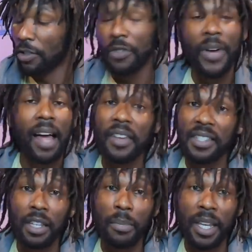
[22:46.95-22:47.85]
Used to find
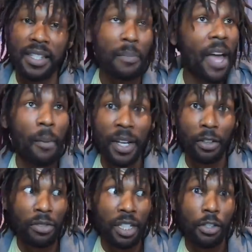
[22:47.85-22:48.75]
these in the bins at
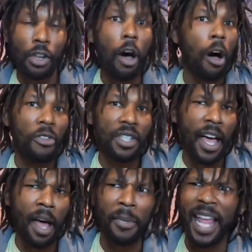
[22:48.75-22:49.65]
Palmetto Deals all the time,